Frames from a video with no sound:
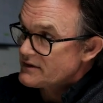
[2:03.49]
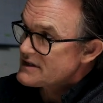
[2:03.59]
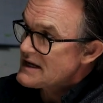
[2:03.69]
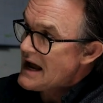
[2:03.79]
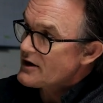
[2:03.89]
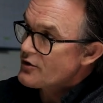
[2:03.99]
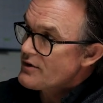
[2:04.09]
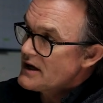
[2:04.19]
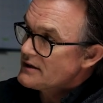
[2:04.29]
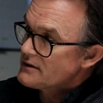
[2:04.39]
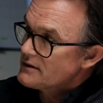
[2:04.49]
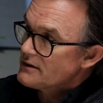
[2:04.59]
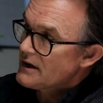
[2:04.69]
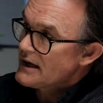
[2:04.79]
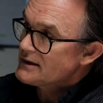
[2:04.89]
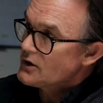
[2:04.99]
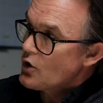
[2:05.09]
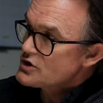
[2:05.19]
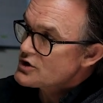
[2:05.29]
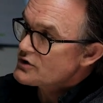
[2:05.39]
does not create a
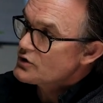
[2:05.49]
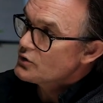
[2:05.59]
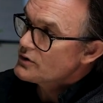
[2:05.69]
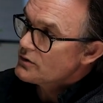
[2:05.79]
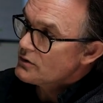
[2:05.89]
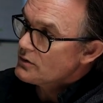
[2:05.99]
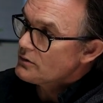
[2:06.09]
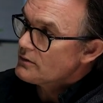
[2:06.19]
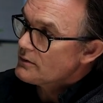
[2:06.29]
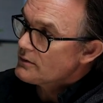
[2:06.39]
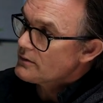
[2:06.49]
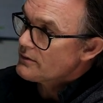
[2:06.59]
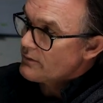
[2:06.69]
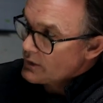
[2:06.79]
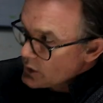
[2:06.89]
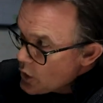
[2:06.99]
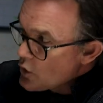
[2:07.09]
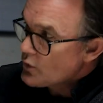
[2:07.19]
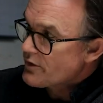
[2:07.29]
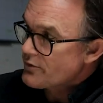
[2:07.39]
longitudinal
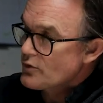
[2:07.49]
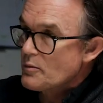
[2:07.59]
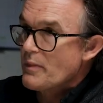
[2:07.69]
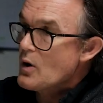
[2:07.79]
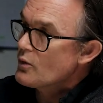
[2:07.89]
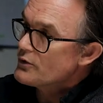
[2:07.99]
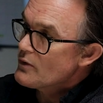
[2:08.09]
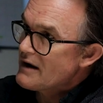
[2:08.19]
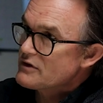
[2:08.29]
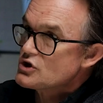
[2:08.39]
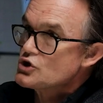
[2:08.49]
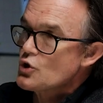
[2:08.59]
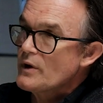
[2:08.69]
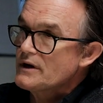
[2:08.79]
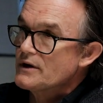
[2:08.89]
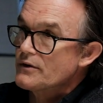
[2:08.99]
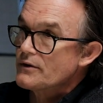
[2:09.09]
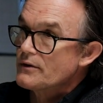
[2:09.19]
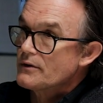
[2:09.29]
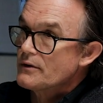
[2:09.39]
load through the bone. You have a joint
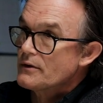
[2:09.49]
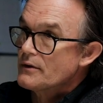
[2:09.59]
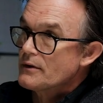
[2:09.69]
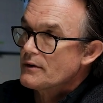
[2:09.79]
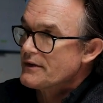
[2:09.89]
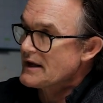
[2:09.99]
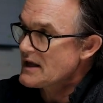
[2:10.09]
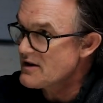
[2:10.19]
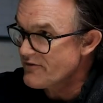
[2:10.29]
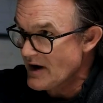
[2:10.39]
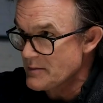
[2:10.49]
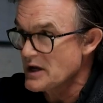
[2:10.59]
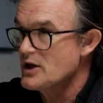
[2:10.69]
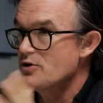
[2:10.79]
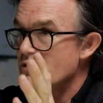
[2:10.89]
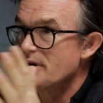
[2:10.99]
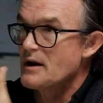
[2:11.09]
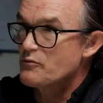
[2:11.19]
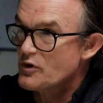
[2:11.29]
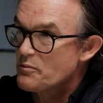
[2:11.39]
here. That if I'm here and
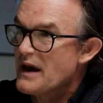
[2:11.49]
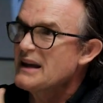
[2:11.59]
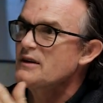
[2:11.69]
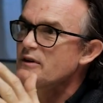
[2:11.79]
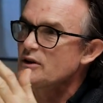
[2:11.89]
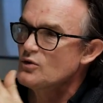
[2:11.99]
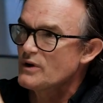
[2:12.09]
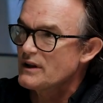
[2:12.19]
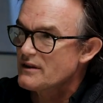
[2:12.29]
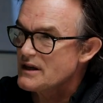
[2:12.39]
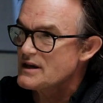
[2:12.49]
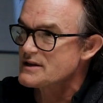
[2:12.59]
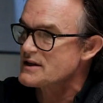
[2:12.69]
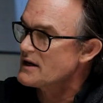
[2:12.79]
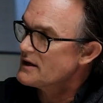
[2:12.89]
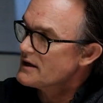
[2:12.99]
I'm repetitively doing this,